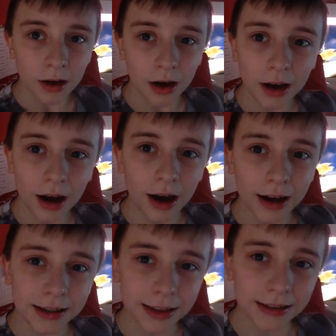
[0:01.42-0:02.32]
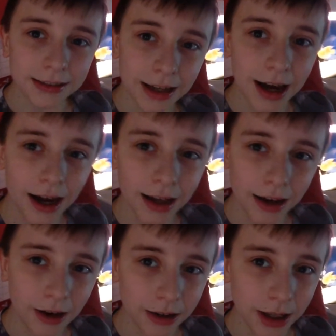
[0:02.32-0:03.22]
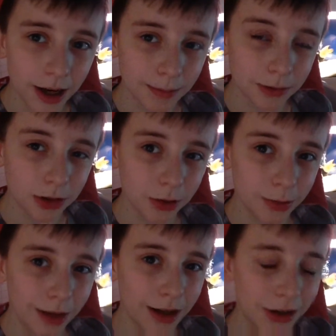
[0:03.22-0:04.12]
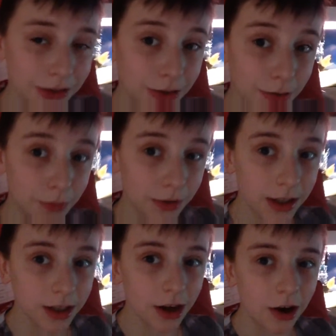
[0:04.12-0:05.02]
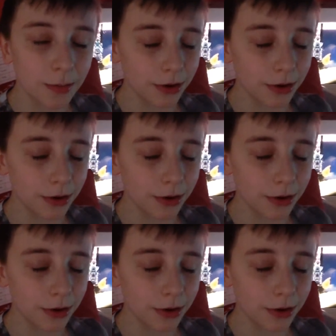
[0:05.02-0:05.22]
Hi guys, and today I am doing another video